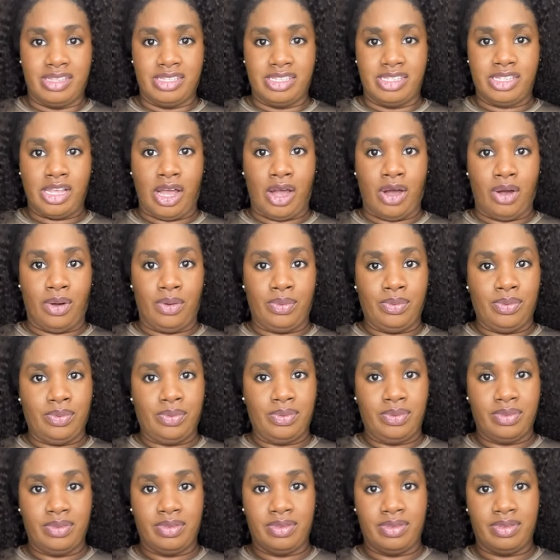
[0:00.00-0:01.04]
So,
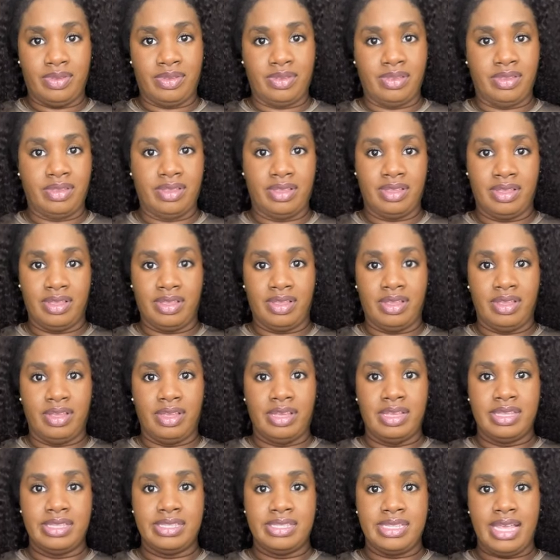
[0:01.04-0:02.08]

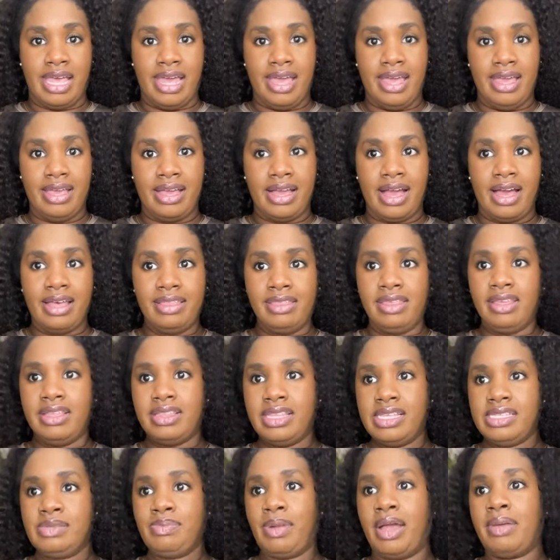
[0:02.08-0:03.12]
dang, I think
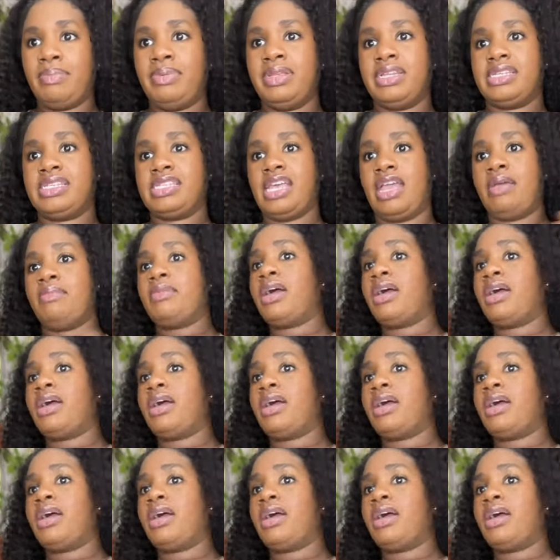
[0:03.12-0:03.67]
this might be the same